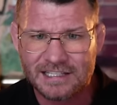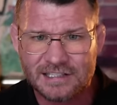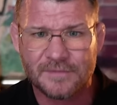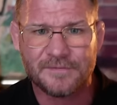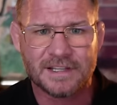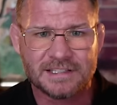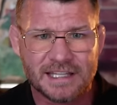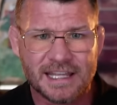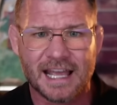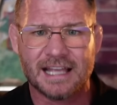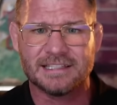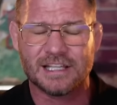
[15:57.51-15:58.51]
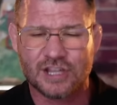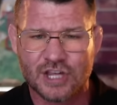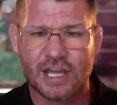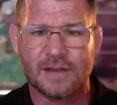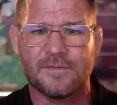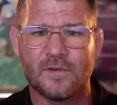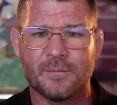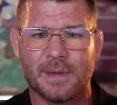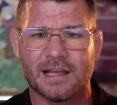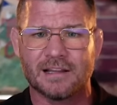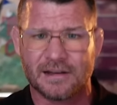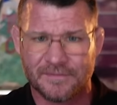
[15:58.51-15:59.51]
sophisticated, cheerful
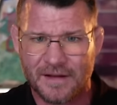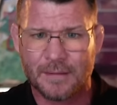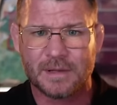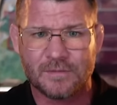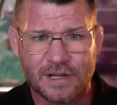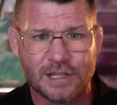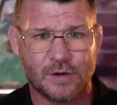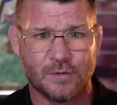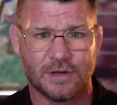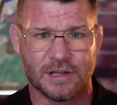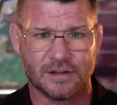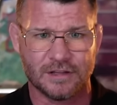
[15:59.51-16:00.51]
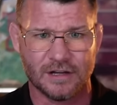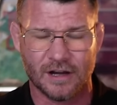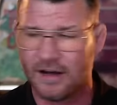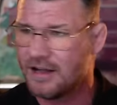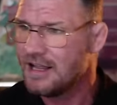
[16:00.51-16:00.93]
meal and a family reunion, you know.